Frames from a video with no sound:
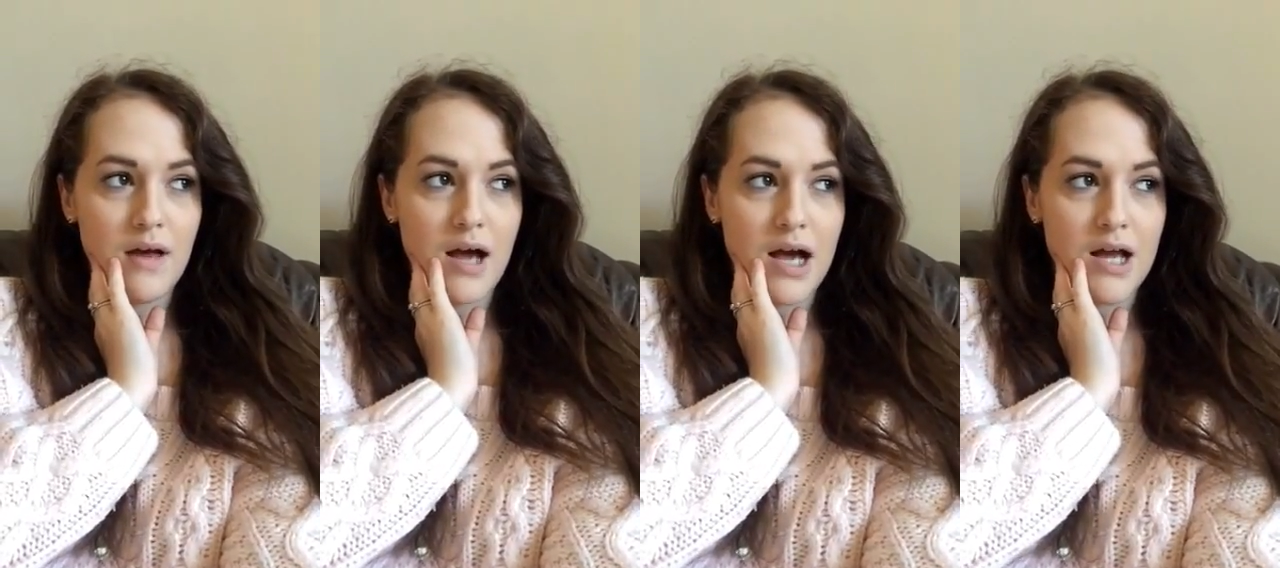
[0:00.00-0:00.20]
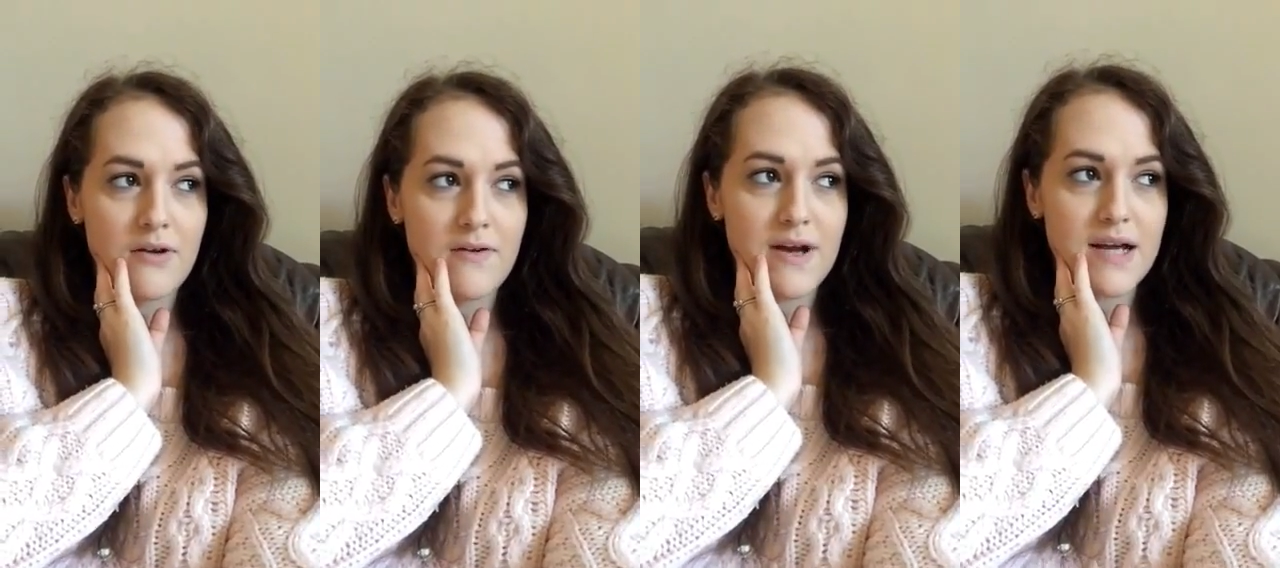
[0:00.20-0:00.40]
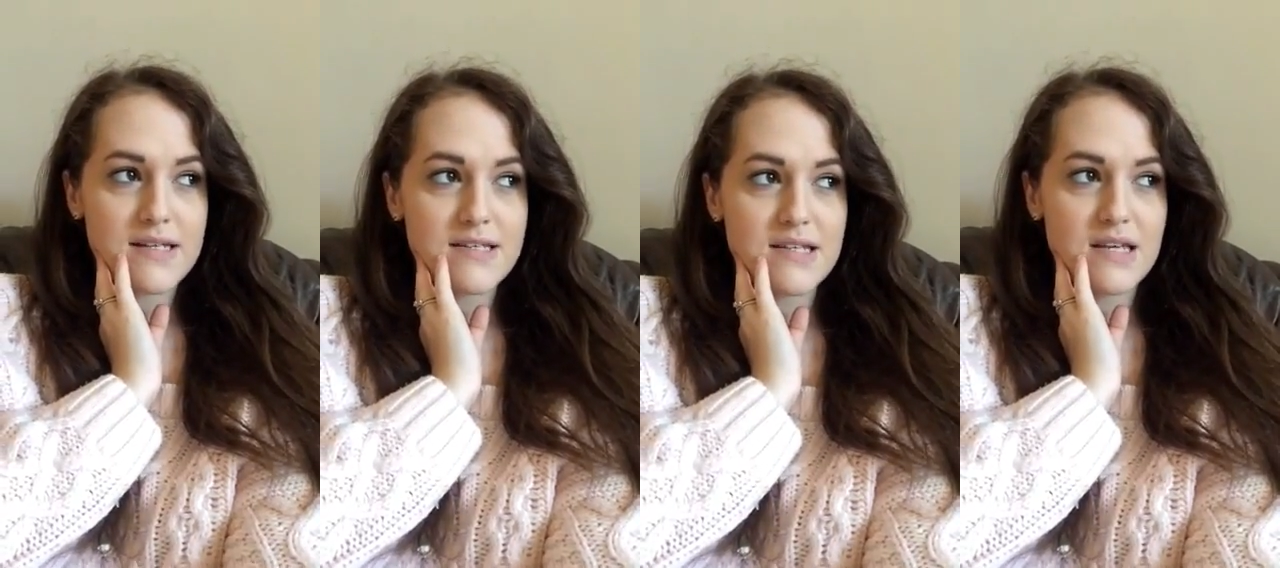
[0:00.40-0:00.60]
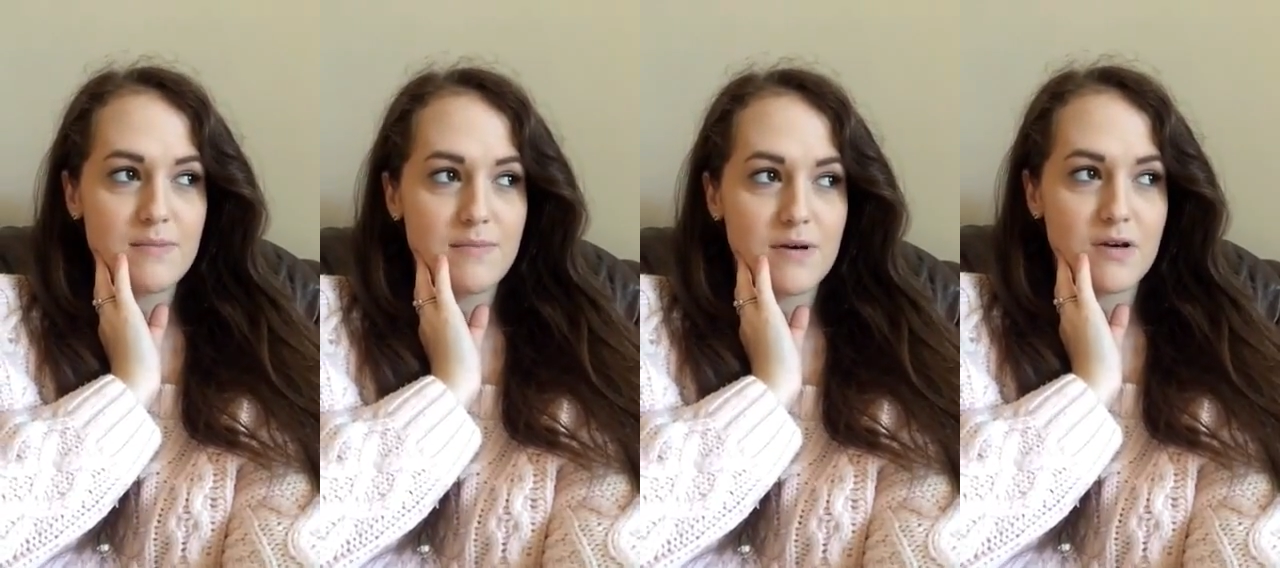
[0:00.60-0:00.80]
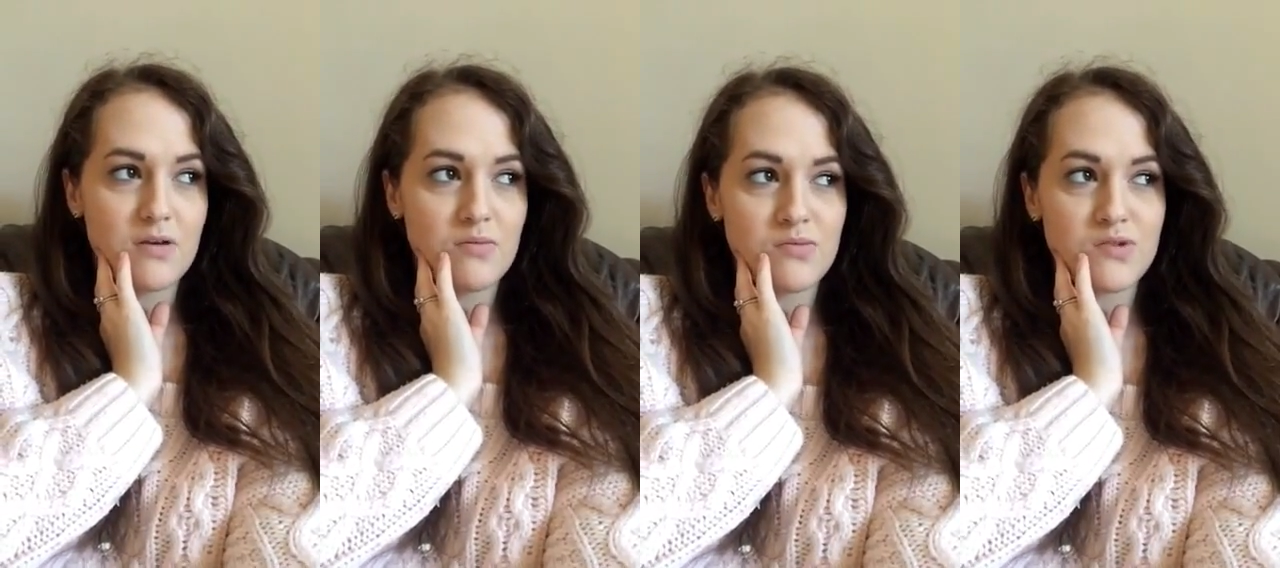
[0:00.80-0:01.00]

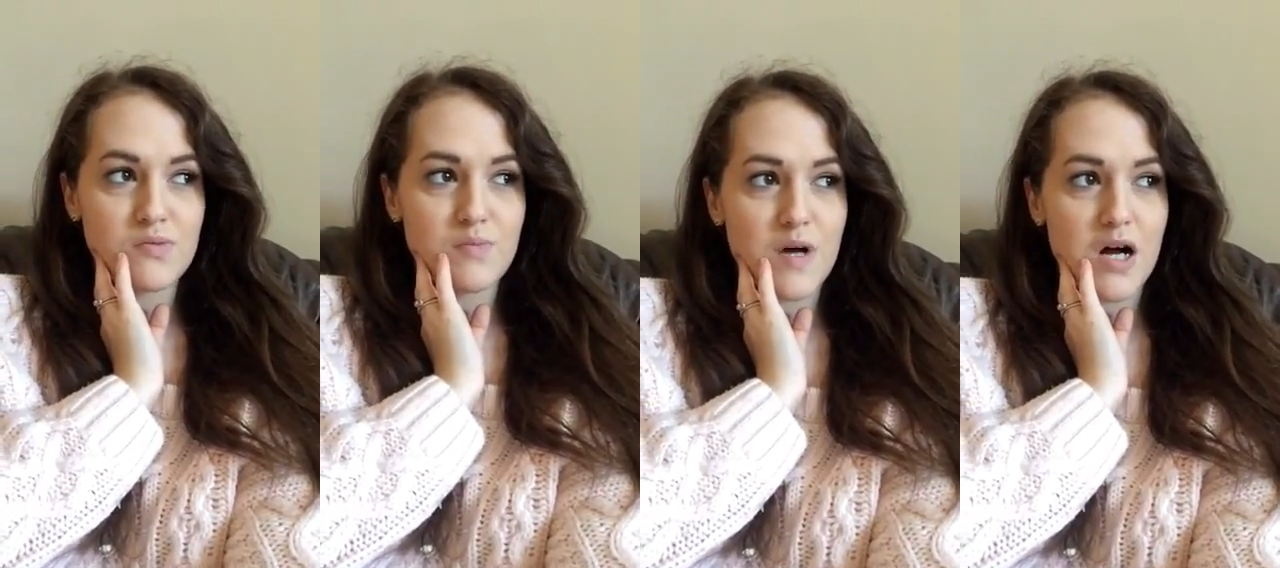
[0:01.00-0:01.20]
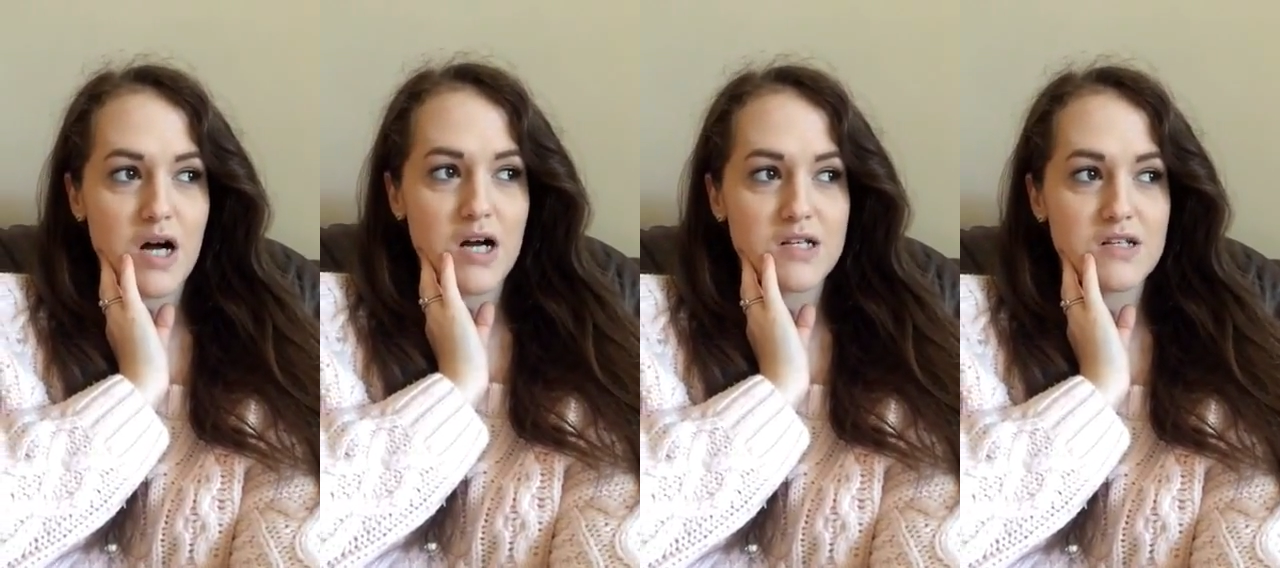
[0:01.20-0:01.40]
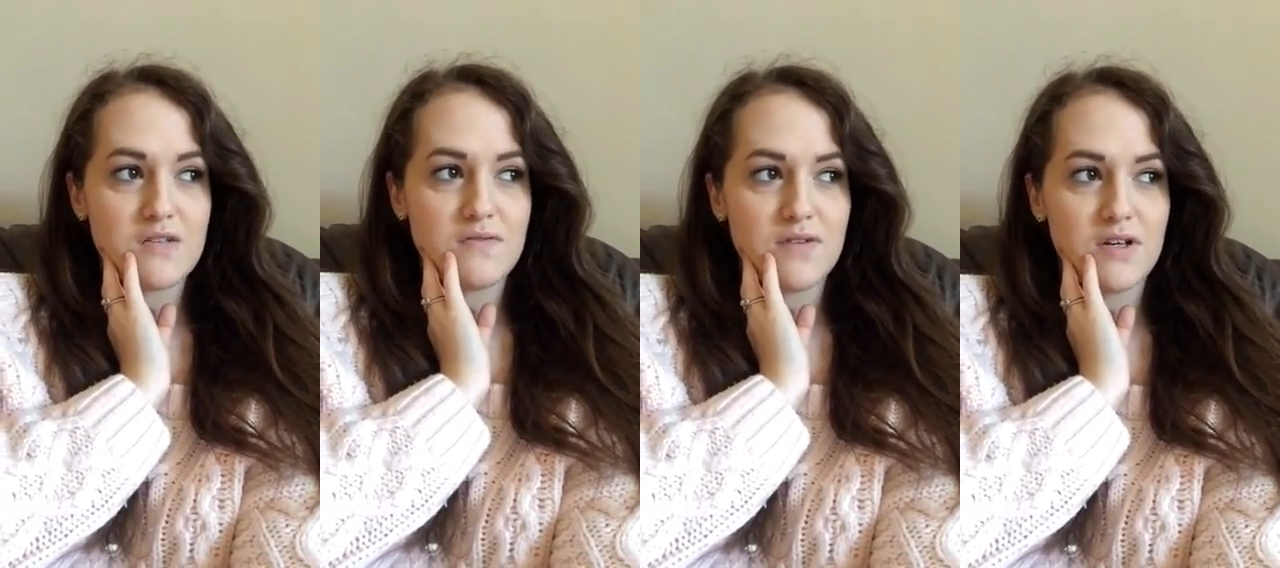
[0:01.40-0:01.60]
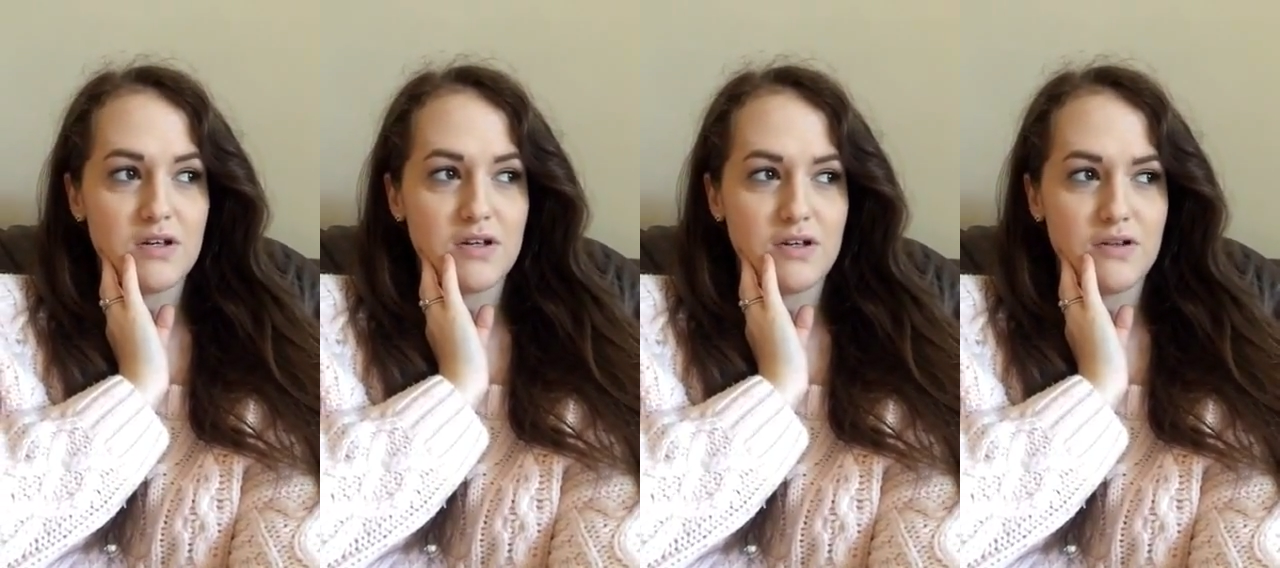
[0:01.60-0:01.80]
Anorexia becomes a part of you.